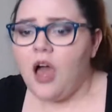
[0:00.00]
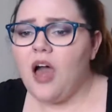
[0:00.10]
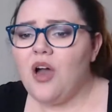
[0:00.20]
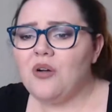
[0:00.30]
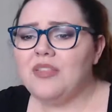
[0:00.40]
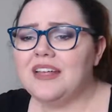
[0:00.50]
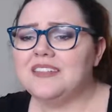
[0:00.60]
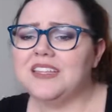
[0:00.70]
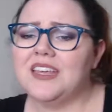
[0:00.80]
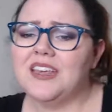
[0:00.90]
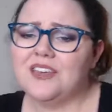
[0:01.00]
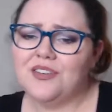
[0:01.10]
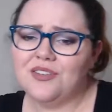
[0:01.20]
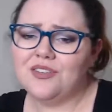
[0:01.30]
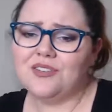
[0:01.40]
Oh, that's
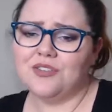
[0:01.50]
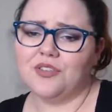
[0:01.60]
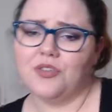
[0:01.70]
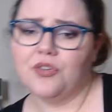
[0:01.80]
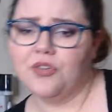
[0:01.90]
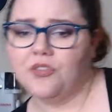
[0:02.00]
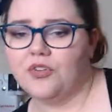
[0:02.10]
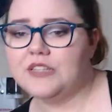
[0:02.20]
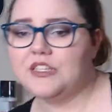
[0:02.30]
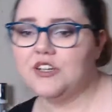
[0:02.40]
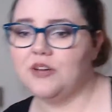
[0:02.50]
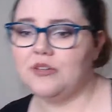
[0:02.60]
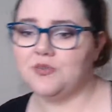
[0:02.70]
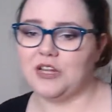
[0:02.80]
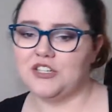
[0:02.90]
cute. Francie Joe
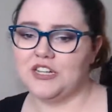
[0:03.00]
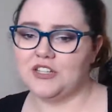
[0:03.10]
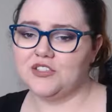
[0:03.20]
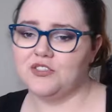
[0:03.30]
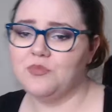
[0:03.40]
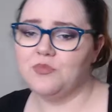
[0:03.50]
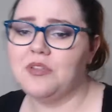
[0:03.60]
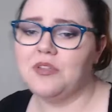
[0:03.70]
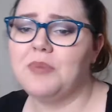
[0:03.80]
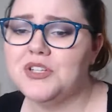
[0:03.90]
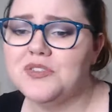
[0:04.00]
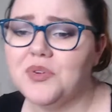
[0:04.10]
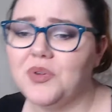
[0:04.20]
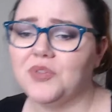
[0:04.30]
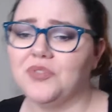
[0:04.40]
is watching a Zoom with a bunch of
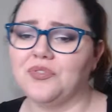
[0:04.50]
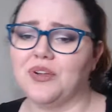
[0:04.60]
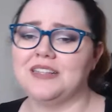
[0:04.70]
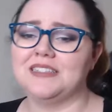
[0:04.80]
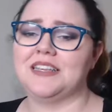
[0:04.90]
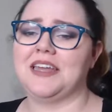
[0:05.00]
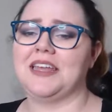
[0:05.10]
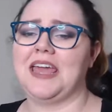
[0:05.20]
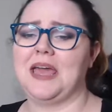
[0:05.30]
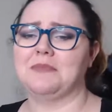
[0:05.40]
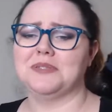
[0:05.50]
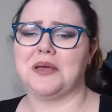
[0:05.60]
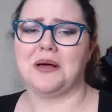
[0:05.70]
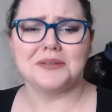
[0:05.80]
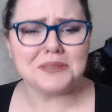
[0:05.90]
old friends singing camp
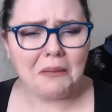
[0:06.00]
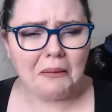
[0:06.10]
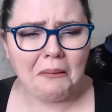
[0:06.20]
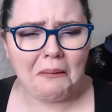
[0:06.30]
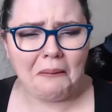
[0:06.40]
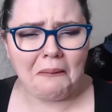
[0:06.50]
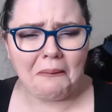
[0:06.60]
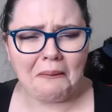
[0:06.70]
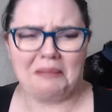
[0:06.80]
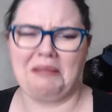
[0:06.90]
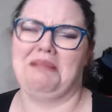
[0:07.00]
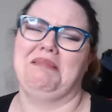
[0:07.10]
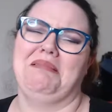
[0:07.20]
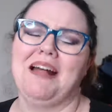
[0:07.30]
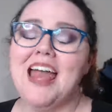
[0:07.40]
songs.
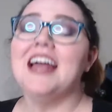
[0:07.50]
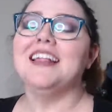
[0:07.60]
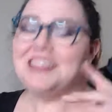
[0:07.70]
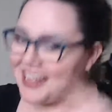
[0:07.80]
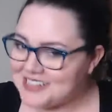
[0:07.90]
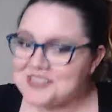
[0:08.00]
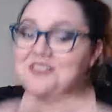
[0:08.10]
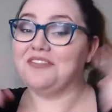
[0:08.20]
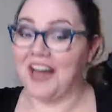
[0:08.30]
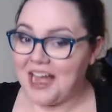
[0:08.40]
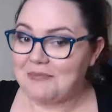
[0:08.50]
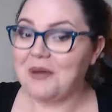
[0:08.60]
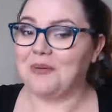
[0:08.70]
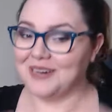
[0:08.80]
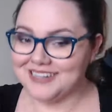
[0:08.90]
Oh, that's the vibe
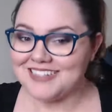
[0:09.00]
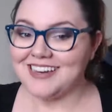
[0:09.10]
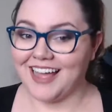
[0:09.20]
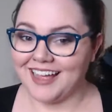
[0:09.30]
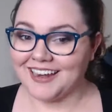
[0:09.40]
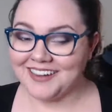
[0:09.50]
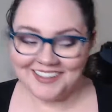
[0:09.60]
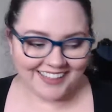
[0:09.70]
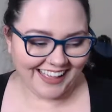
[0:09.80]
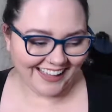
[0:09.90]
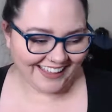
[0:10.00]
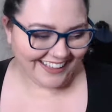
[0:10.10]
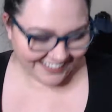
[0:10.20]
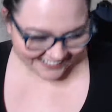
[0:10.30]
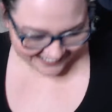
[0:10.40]
I wanted tonight.
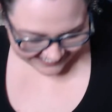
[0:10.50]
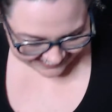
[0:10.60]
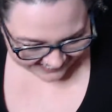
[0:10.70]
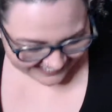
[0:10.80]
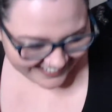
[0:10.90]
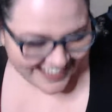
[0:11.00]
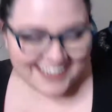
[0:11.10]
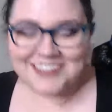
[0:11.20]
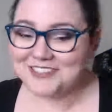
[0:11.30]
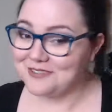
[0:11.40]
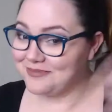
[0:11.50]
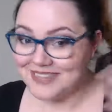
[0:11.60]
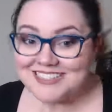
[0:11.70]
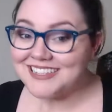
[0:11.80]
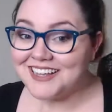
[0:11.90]
Like, should
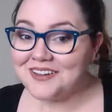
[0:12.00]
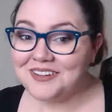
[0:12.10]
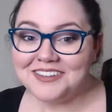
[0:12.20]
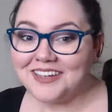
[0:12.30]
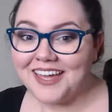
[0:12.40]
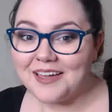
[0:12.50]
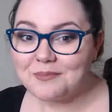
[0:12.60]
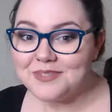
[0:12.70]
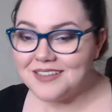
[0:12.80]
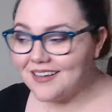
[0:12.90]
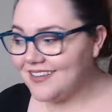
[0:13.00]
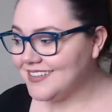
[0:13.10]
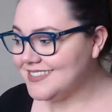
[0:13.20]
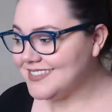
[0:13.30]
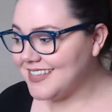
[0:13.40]
we sing old camp songs?